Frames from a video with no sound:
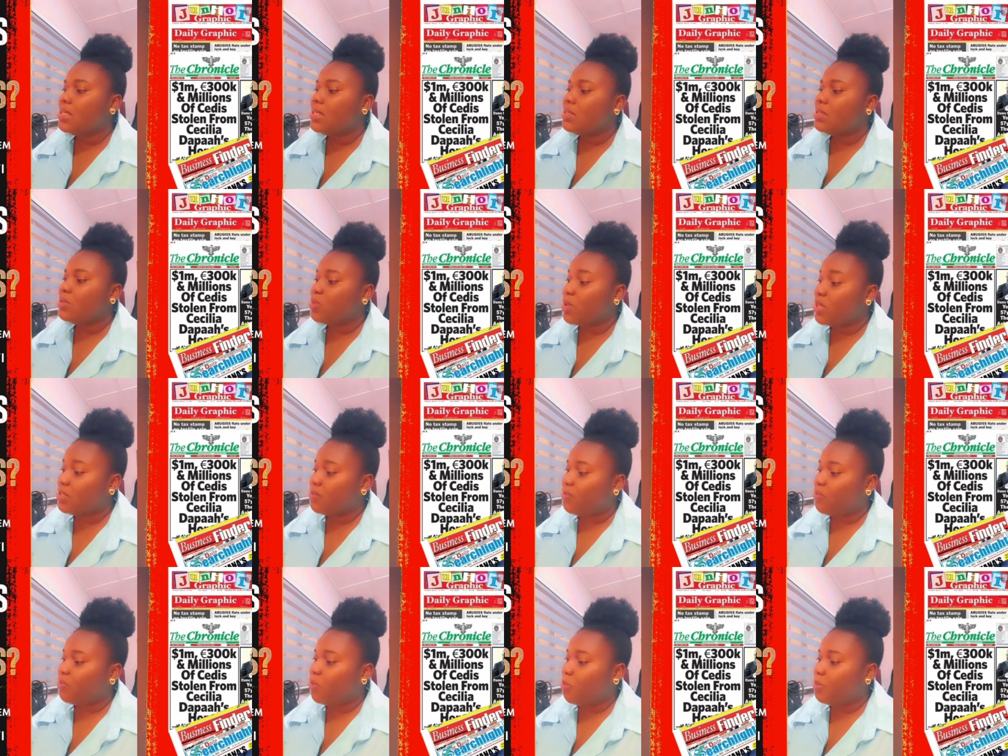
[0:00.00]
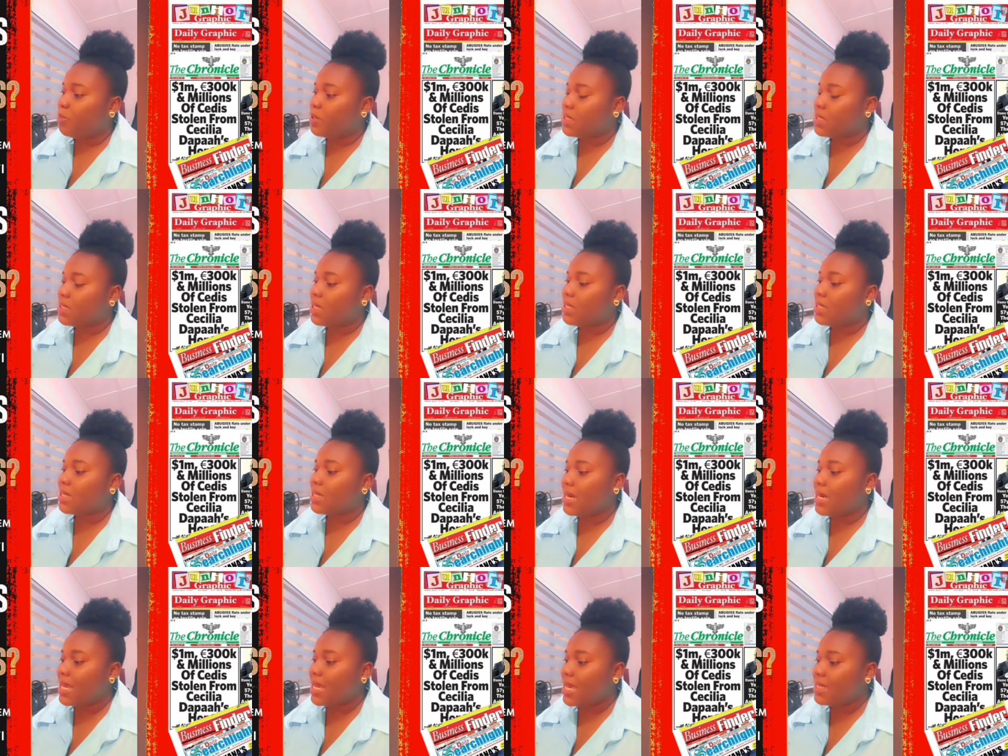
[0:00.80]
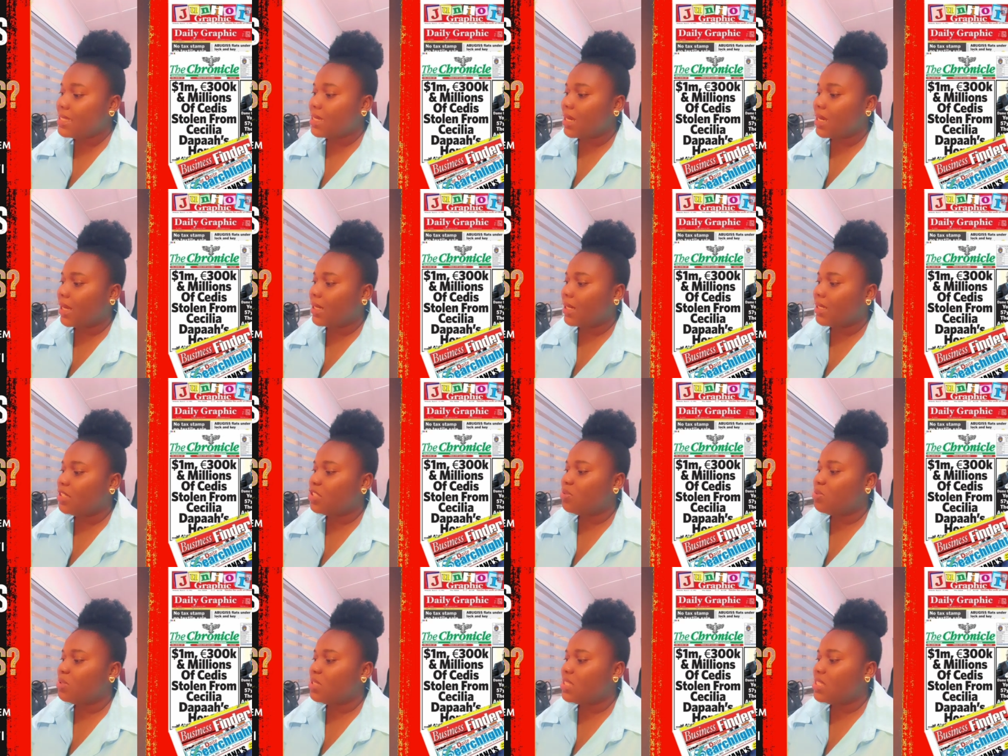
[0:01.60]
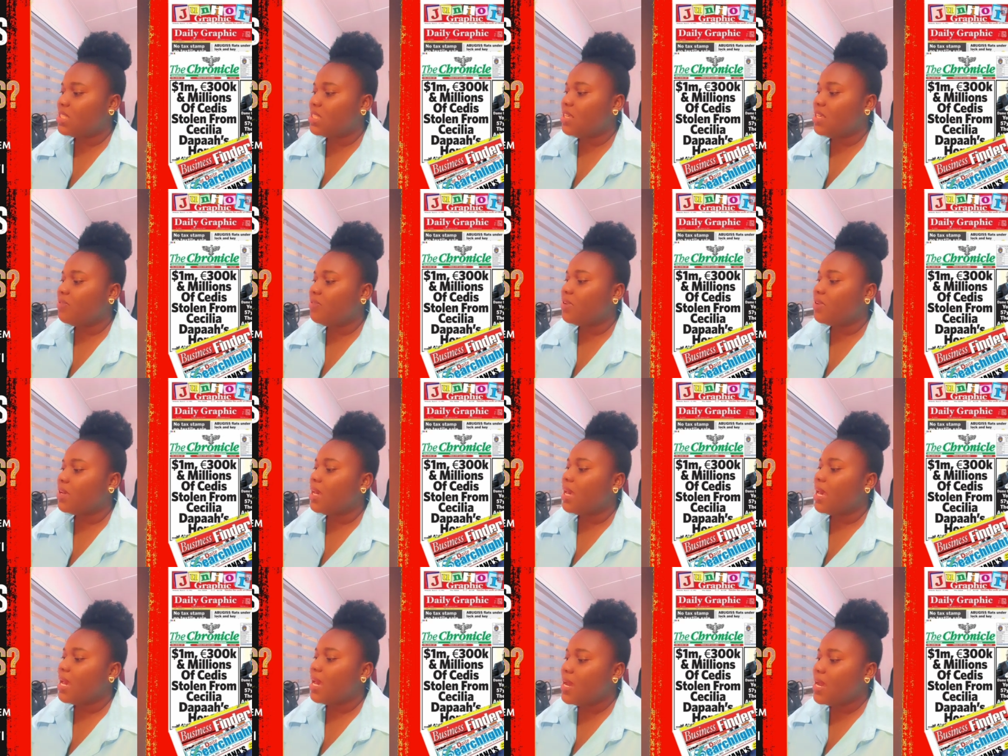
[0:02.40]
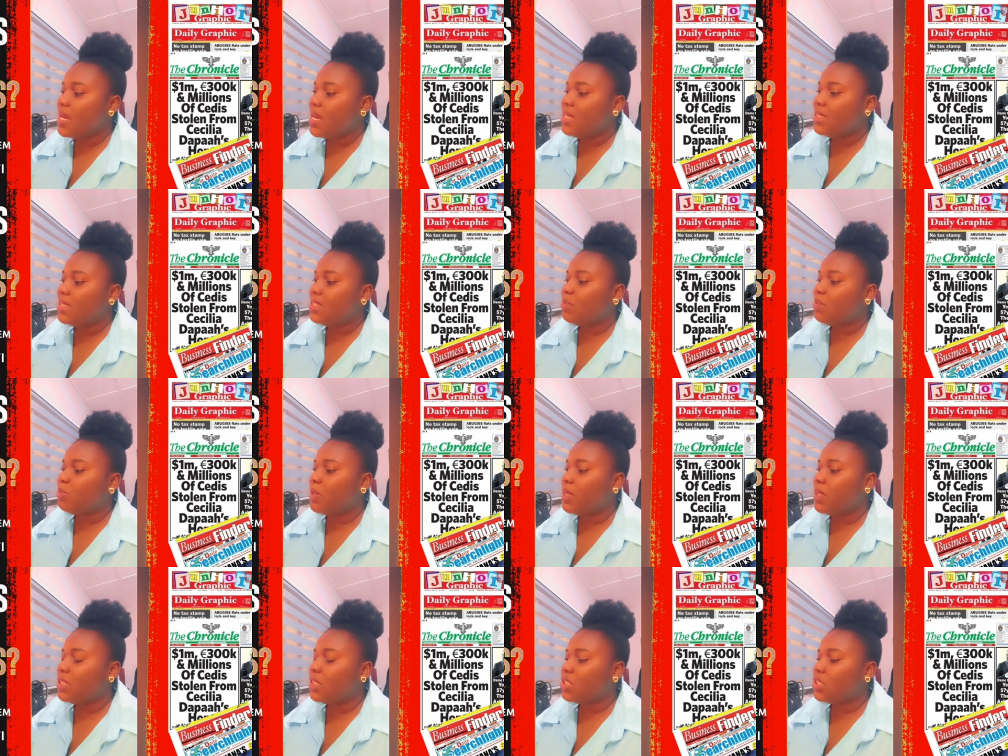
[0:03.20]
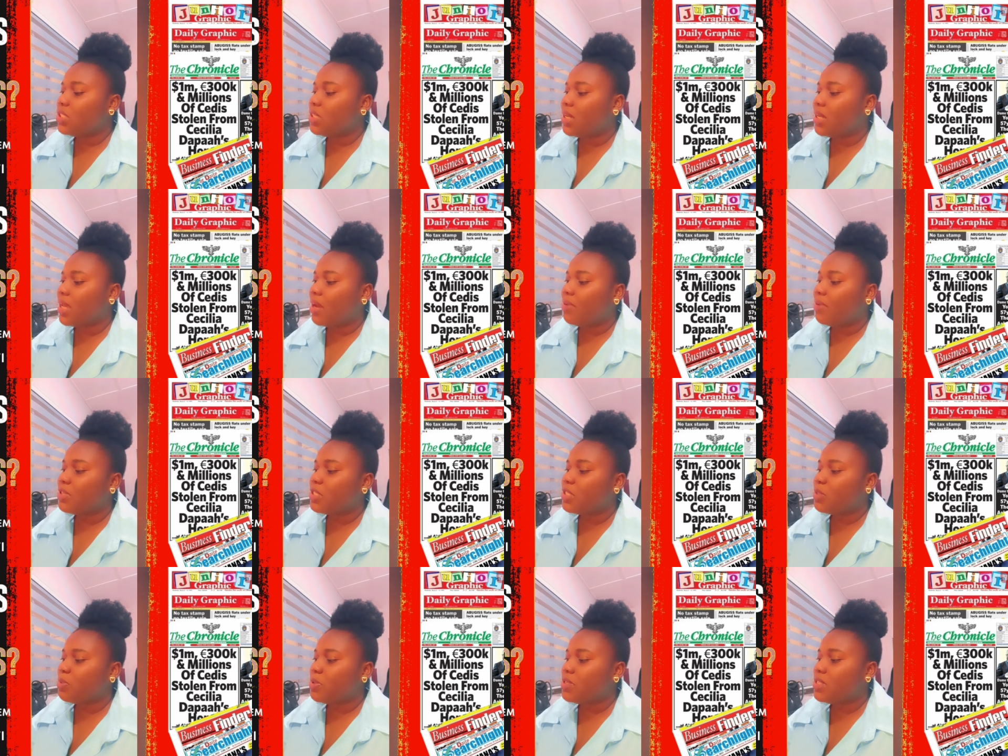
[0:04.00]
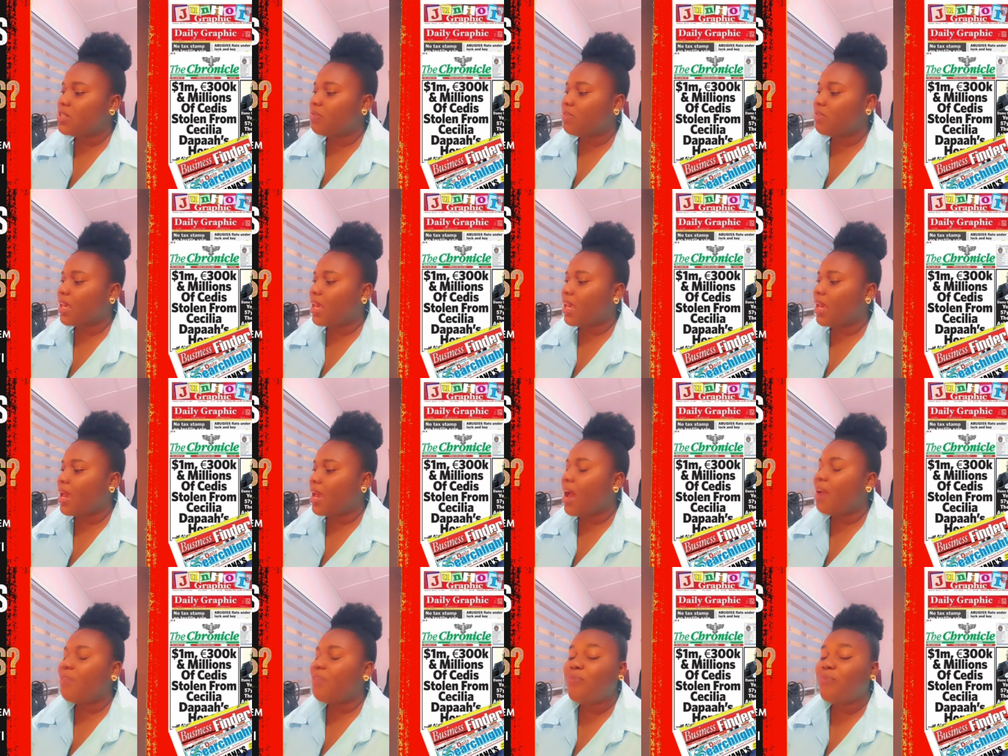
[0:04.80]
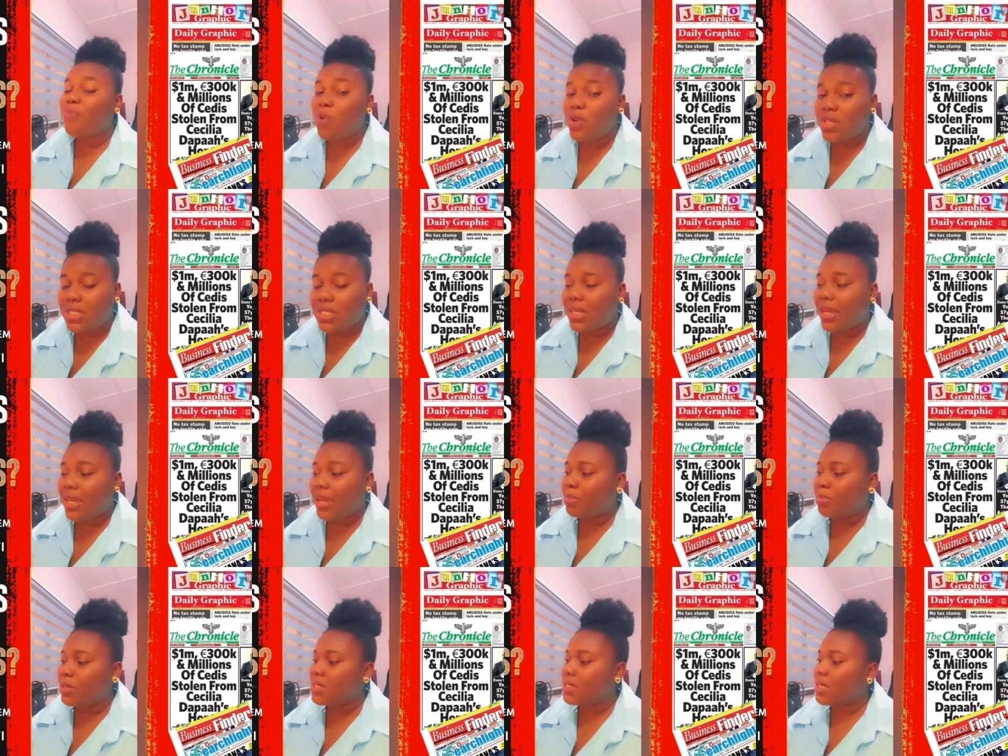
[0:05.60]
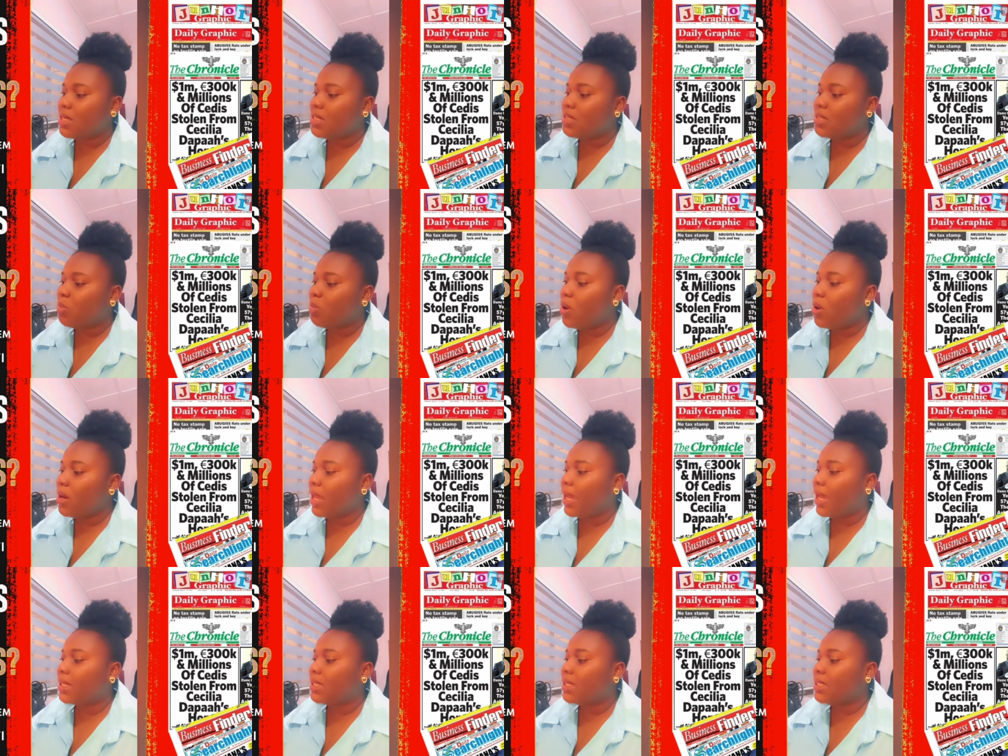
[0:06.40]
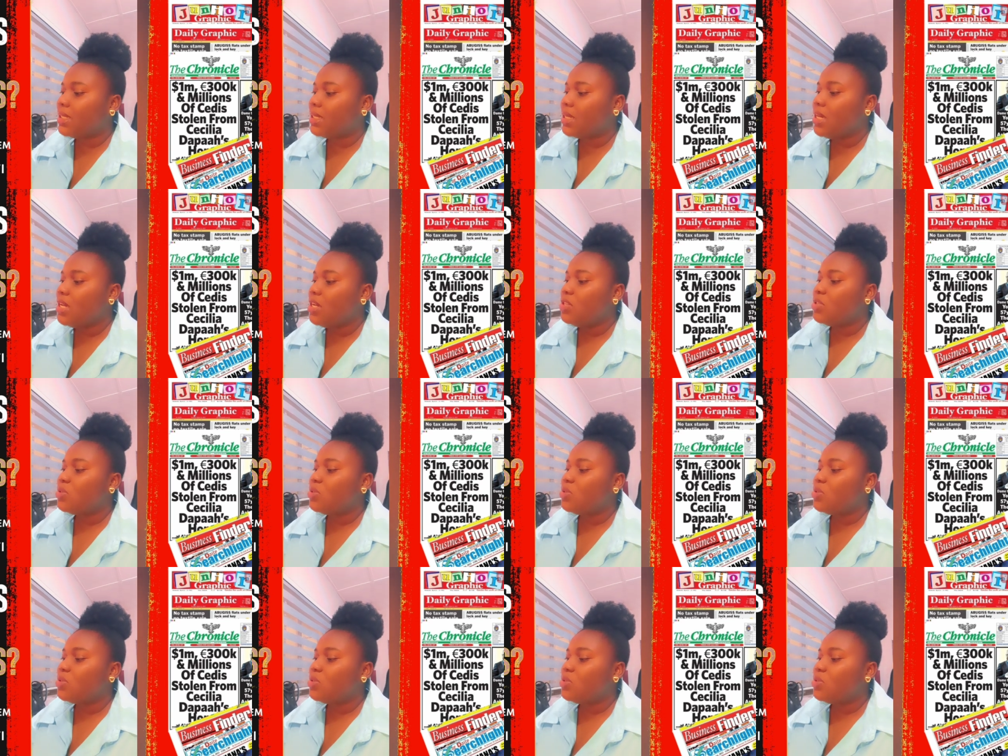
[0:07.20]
24% less likely to receive early stimulation and responsive care, and 49% more likely to